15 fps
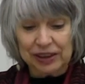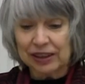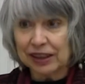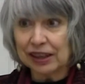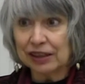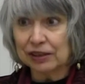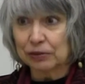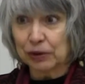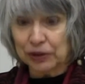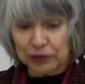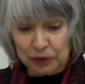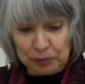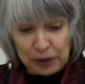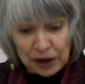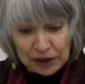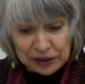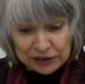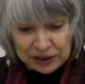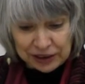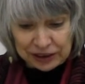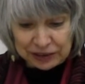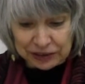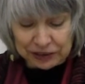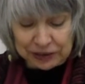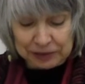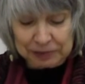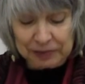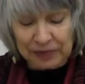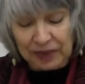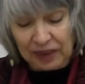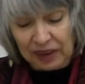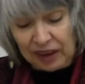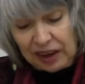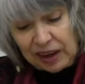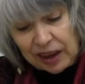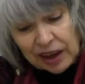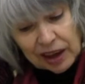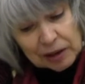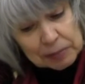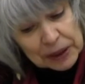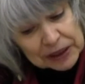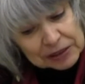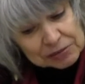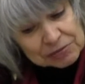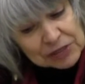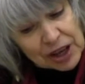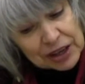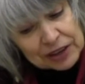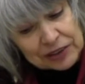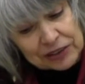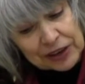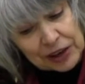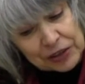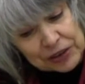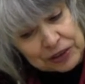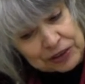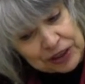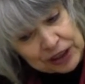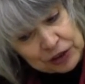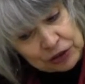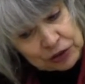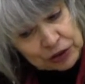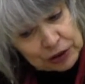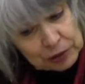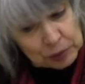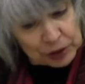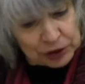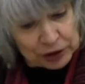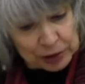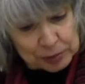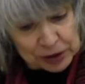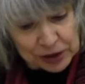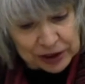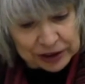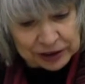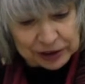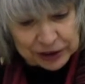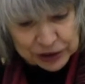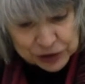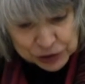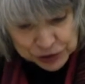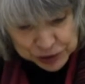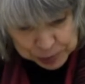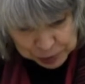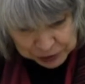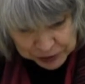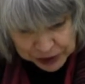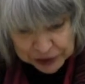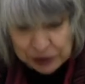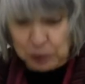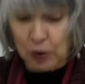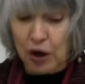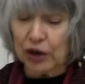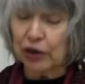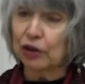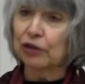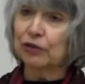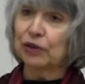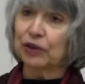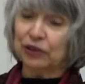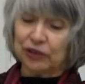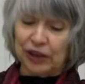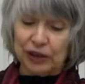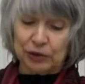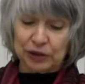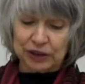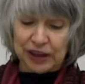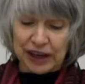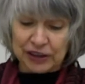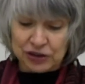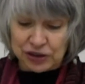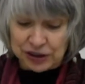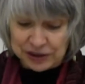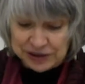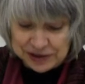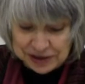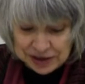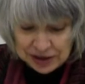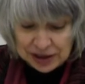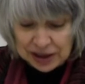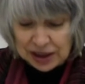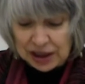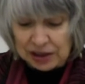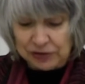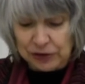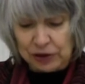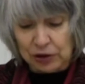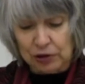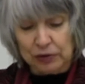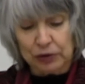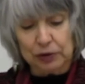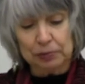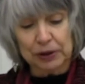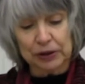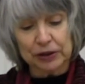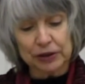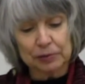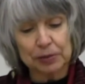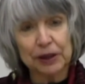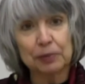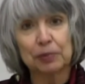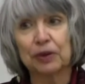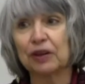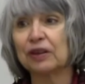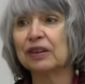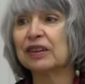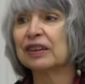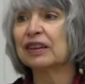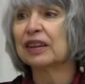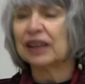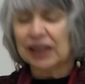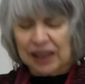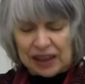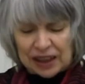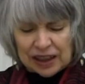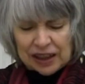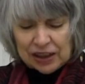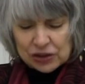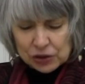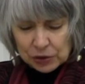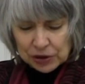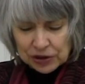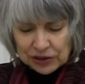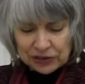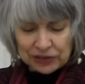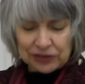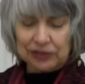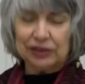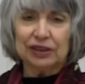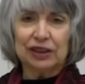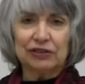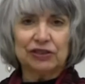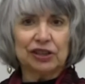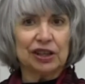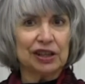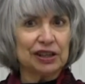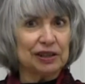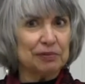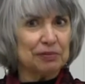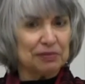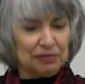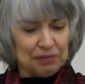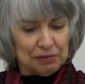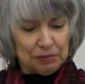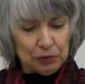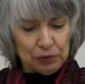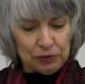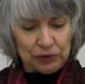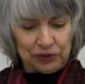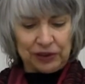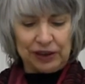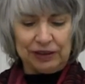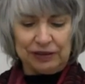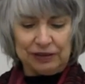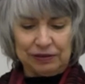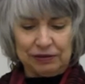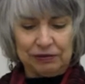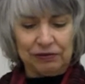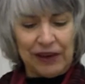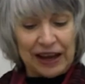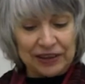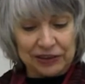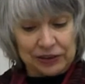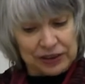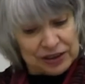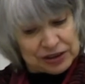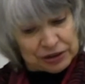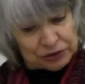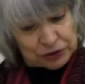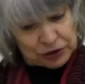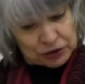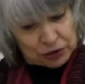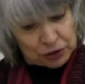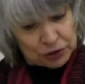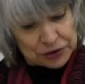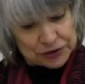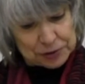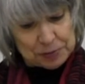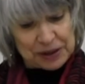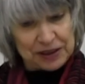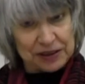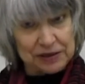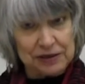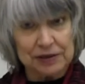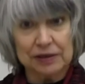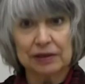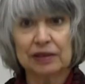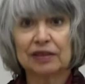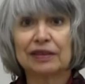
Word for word: in the heat of recent politics but not in Southeast Asia, where Himalayan glaciers provide the water for the sacred Ganges and for over a billion people. Shortness of time moves at vastly different earth speeds.